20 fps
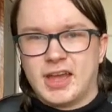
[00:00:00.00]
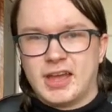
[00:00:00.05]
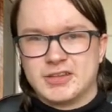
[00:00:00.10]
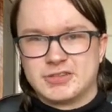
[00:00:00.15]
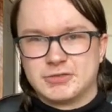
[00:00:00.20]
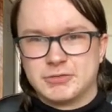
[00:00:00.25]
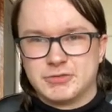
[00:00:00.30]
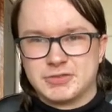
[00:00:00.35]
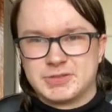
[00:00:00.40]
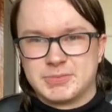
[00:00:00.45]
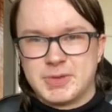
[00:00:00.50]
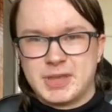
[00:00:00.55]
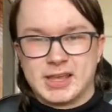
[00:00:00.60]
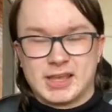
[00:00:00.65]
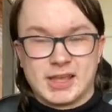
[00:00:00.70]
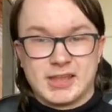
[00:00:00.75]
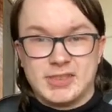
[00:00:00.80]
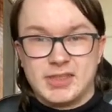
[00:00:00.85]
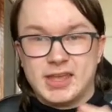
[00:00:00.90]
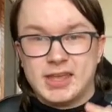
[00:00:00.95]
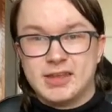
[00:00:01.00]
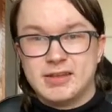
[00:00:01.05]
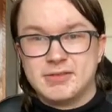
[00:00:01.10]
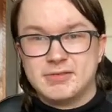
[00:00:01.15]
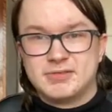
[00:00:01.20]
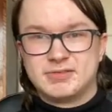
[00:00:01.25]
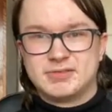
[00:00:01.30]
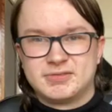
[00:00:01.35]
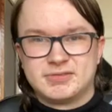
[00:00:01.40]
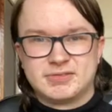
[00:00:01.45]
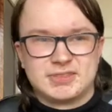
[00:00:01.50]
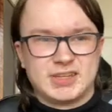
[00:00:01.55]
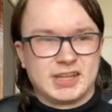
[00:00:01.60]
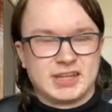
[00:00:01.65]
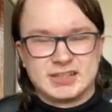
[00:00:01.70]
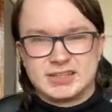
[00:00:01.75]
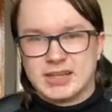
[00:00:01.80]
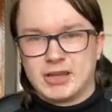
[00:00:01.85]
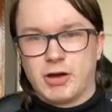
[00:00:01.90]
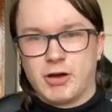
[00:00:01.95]
so to speak, and then take
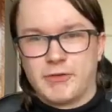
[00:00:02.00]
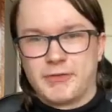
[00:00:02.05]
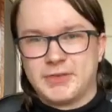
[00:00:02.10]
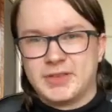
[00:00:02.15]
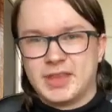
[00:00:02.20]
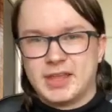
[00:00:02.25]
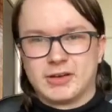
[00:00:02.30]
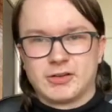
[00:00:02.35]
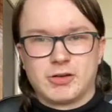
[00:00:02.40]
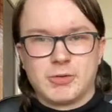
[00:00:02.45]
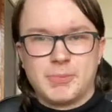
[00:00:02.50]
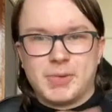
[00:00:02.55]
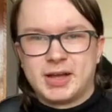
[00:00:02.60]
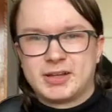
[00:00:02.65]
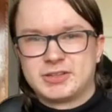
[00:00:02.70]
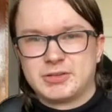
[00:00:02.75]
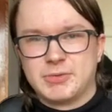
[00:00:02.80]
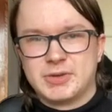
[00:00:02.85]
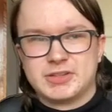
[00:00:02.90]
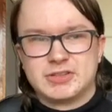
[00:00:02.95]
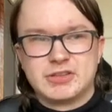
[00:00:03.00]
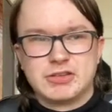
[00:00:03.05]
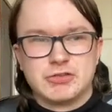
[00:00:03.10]
a day off and then come back to it.